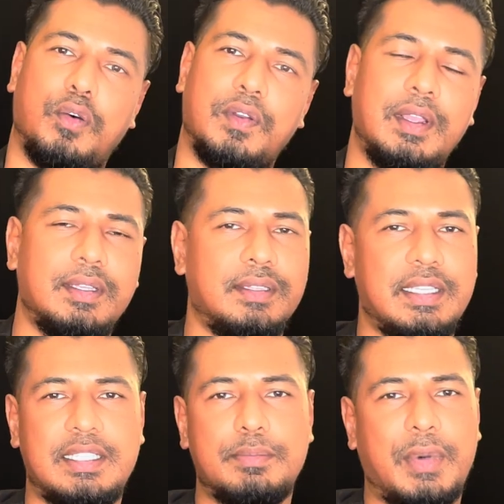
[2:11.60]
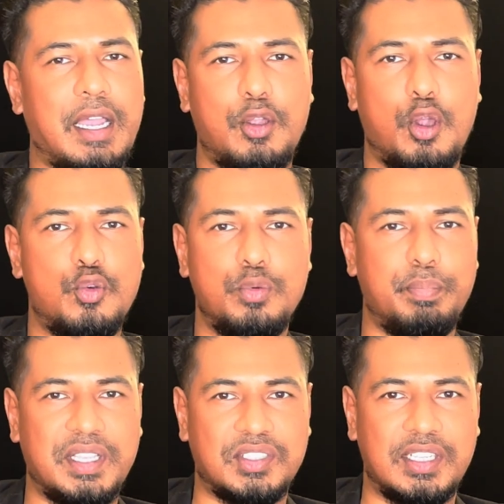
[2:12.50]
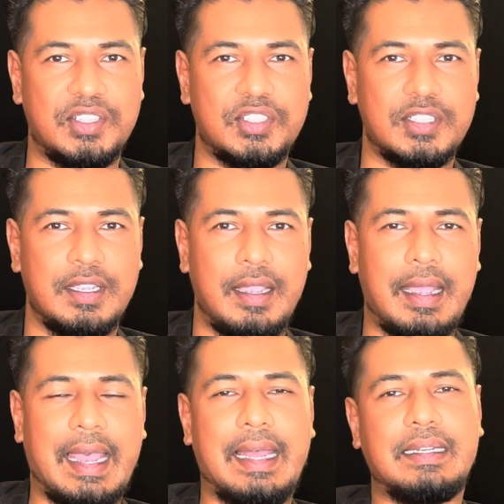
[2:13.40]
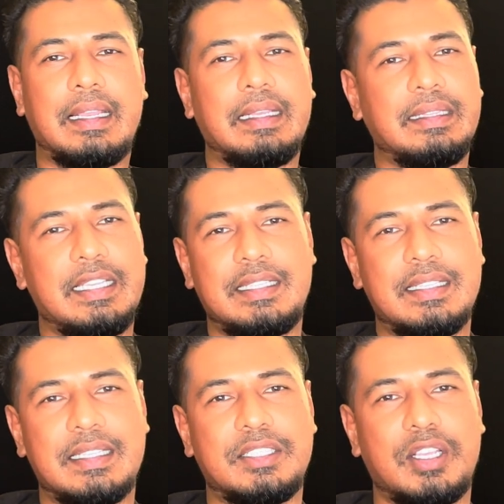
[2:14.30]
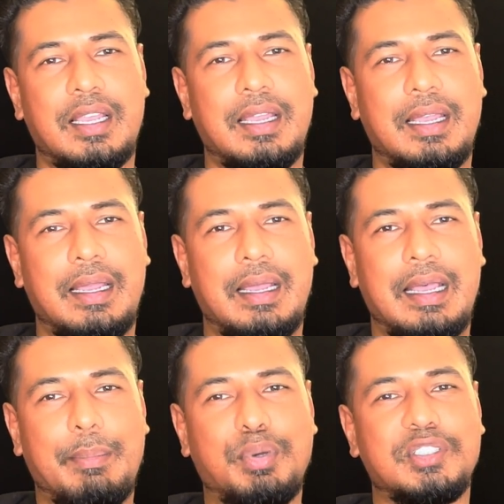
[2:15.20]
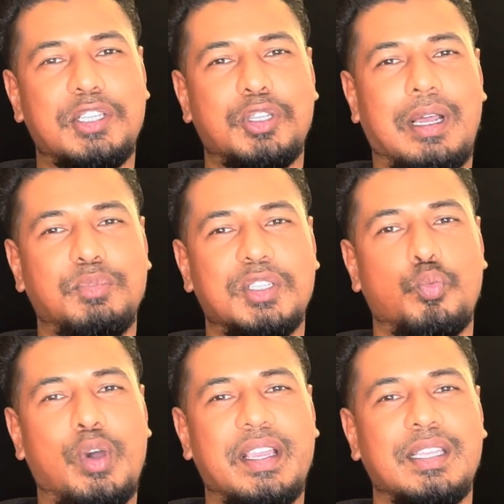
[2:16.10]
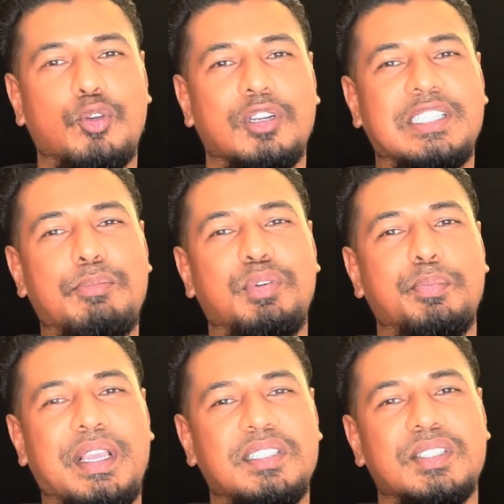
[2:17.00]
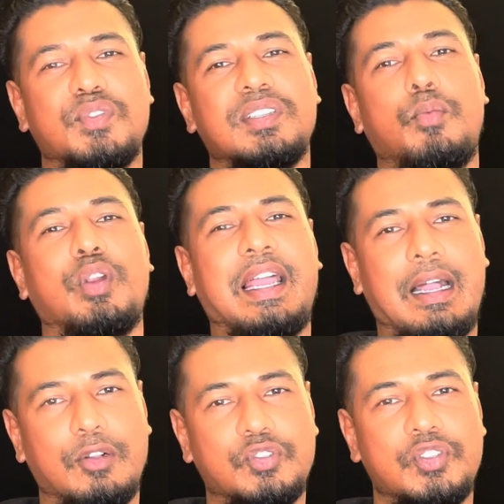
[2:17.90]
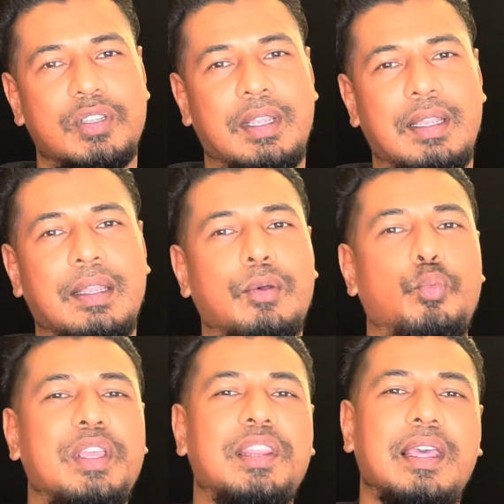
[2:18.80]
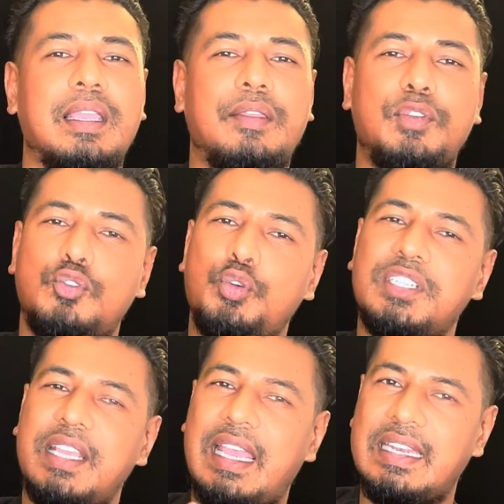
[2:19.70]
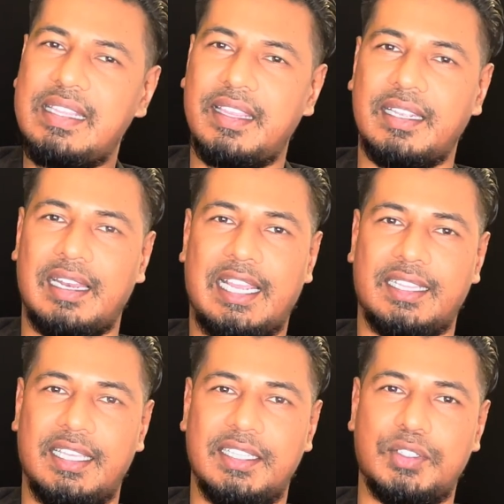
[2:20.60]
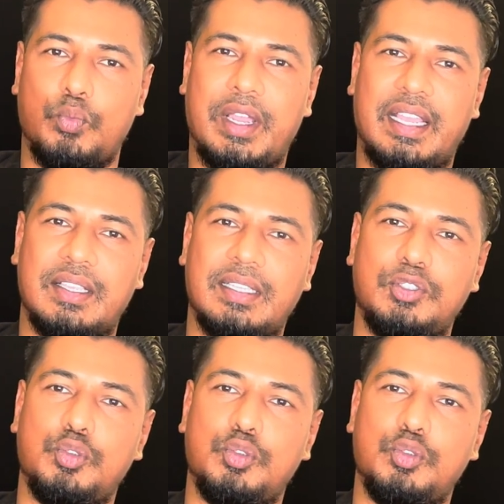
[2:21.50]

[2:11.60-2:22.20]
of, this is my own business, and this isn't a position I'm just working on a temporary basis for someone else. If you treat anything like this, where